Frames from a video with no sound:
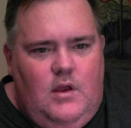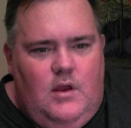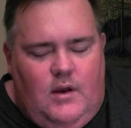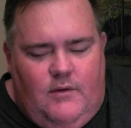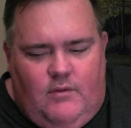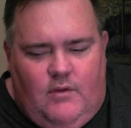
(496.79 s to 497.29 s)

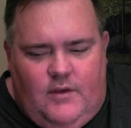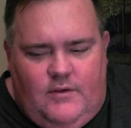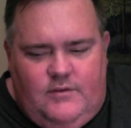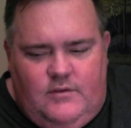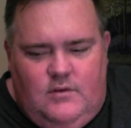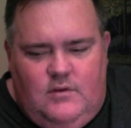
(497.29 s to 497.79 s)
and I've
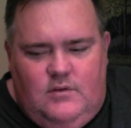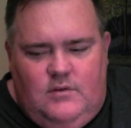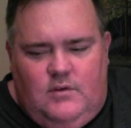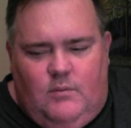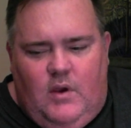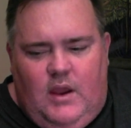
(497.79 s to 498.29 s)
lost
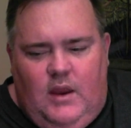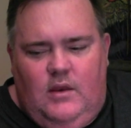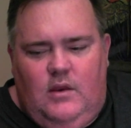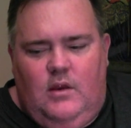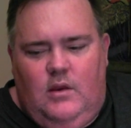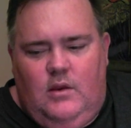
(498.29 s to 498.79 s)
some weight,
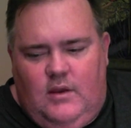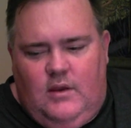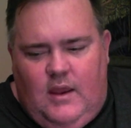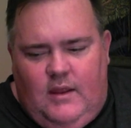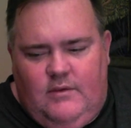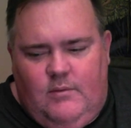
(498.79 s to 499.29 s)

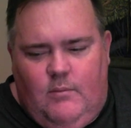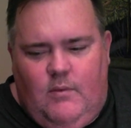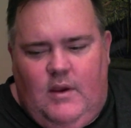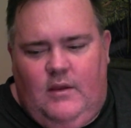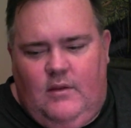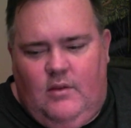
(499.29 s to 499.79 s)
gained some
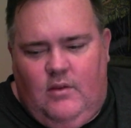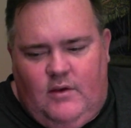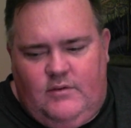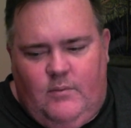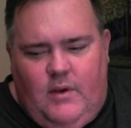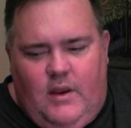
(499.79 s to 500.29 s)
weight,
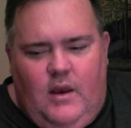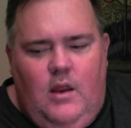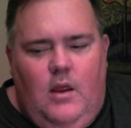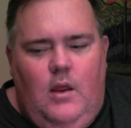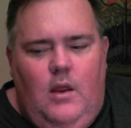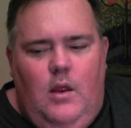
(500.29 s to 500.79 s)
lost the weight,
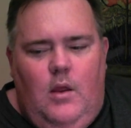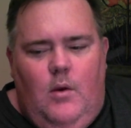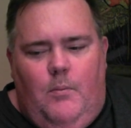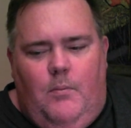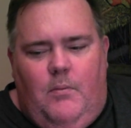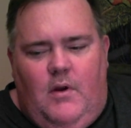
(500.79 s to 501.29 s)

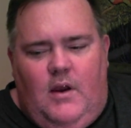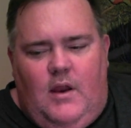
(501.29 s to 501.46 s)
but